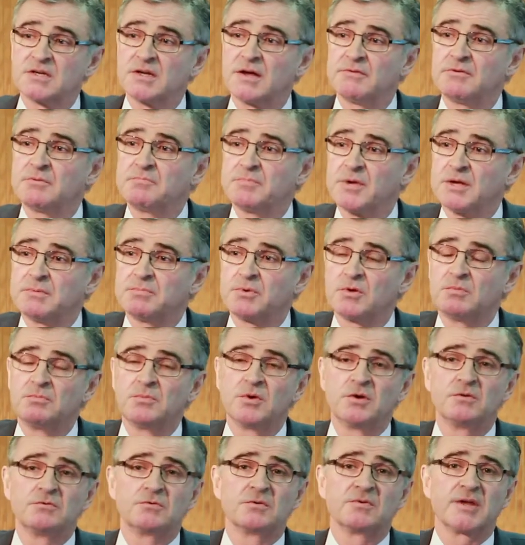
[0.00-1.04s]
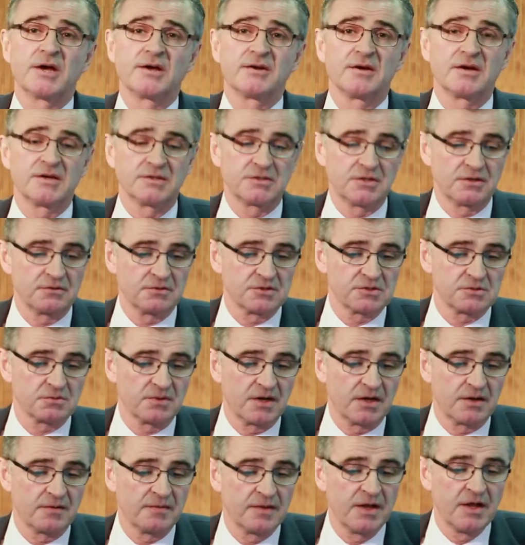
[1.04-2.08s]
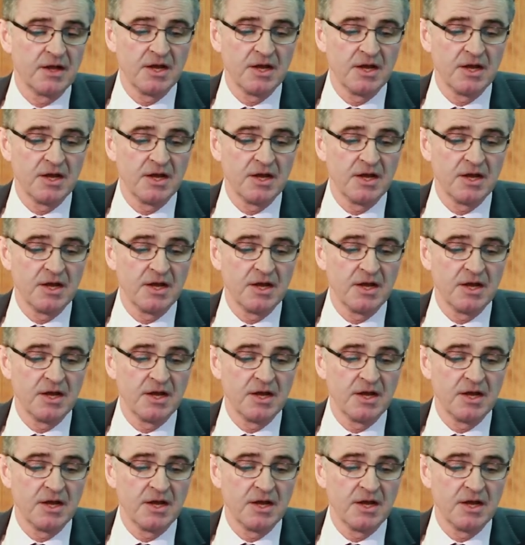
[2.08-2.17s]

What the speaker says: and other people moved with that idea as well.